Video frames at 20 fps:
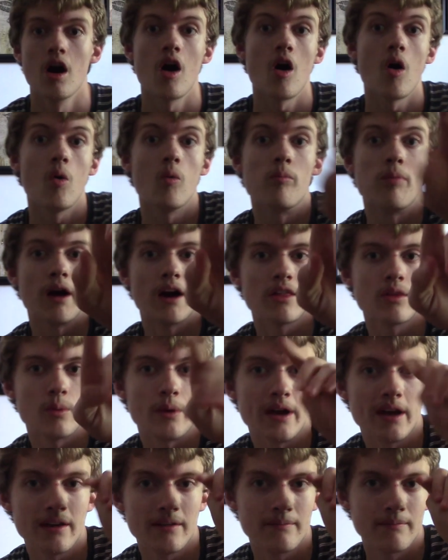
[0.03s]
Oh, by the
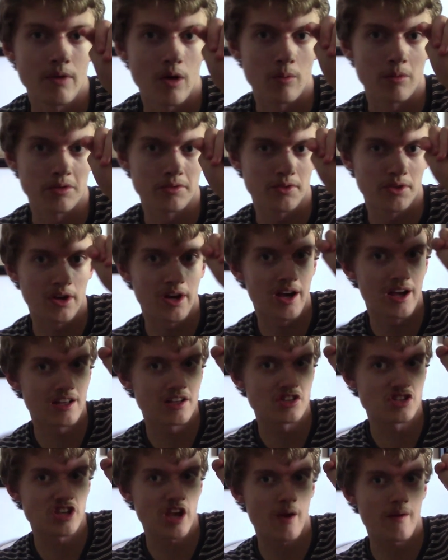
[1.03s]
way, almost
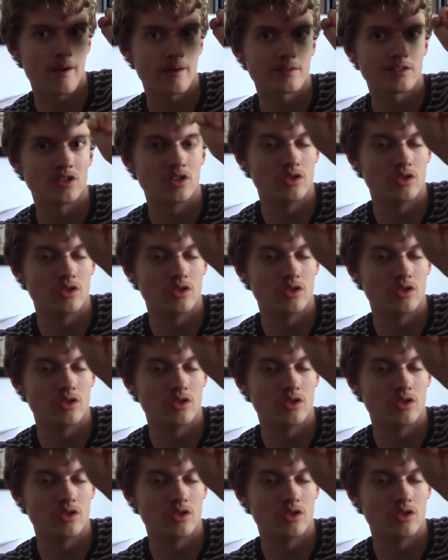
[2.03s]
forgot, shout out to